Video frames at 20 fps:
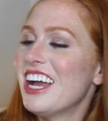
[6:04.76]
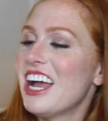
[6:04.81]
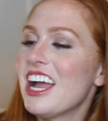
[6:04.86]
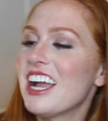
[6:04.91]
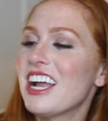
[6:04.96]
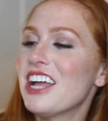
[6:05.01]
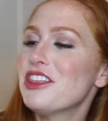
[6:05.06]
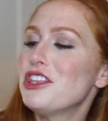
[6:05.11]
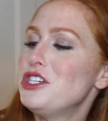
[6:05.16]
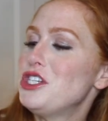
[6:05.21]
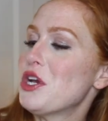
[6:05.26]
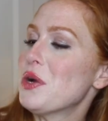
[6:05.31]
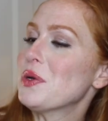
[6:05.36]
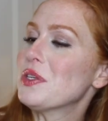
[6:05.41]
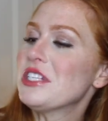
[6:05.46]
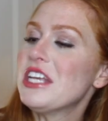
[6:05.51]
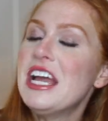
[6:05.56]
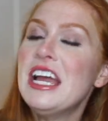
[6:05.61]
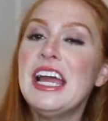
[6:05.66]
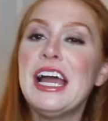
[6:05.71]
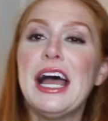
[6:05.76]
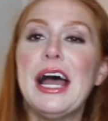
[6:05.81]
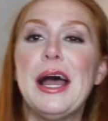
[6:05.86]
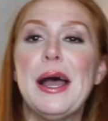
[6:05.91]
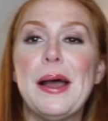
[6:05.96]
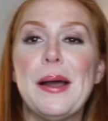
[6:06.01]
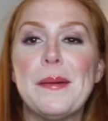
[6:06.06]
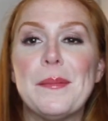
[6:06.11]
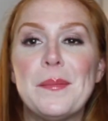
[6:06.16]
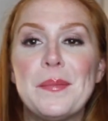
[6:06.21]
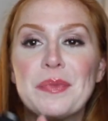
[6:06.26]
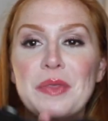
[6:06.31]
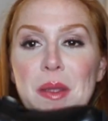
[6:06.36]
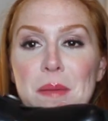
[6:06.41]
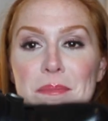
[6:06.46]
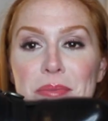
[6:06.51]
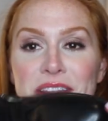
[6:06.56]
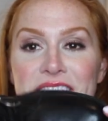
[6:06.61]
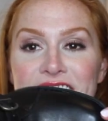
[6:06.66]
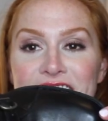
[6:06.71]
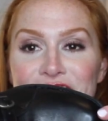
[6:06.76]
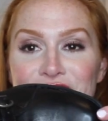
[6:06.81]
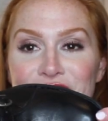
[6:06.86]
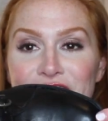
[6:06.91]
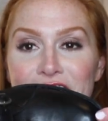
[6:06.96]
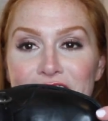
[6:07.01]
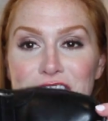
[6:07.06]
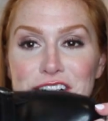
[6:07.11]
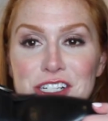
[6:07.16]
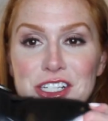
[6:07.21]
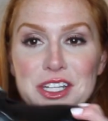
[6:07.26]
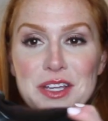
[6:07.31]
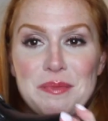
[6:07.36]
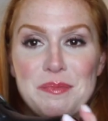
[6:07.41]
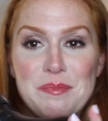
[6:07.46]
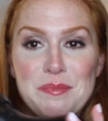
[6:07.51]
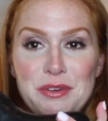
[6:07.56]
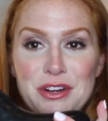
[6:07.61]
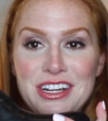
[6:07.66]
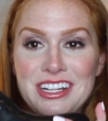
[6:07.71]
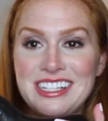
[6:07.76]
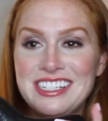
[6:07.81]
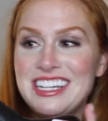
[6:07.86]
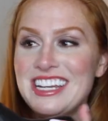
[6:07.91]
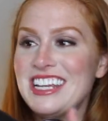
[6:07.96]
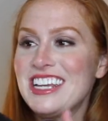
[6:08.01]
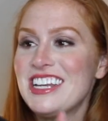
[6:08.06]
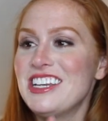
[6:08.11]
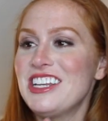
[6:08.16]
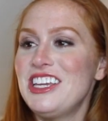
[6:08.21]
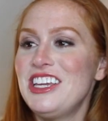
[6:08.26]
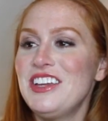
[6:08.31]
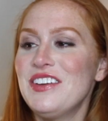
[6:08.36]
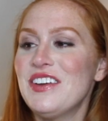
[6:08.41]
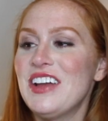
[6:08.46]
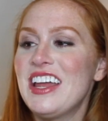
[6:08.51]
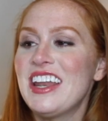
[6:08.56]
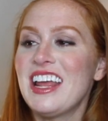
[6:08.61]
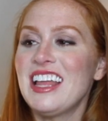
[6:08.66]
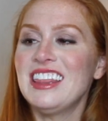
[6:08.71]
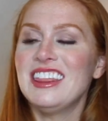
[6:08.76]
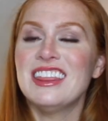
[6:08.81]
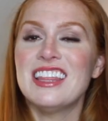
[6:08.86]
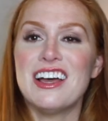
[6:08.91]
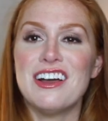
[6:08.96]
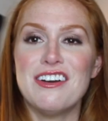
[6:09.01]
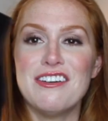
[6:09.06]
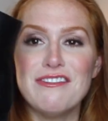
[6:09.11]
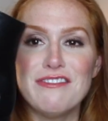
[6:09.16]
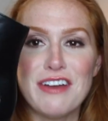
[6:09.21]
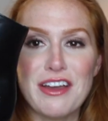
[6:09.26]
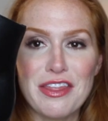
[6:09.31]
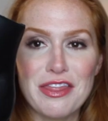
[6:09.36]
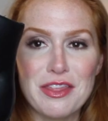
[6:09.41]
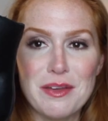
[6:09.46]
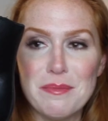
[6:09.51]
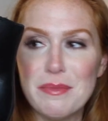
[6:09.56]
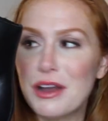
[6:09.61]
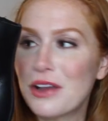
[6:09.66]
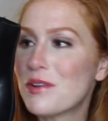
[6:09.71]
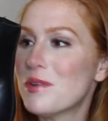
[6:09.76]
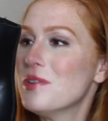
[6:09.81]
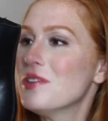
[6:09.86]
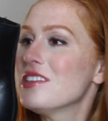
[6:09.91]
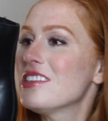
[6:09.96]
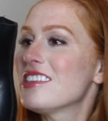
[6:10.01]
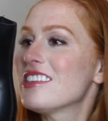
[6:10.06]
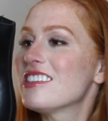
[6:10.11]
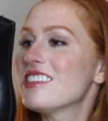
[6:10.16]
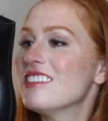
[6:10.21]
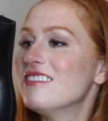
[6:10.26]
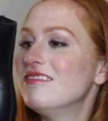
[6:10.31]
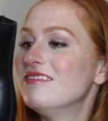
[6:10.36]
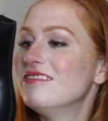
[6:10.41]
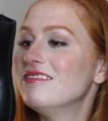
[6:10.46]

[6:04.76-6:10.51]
I got the jokes. But these are actually pretty stinking cute, and I love the buckles,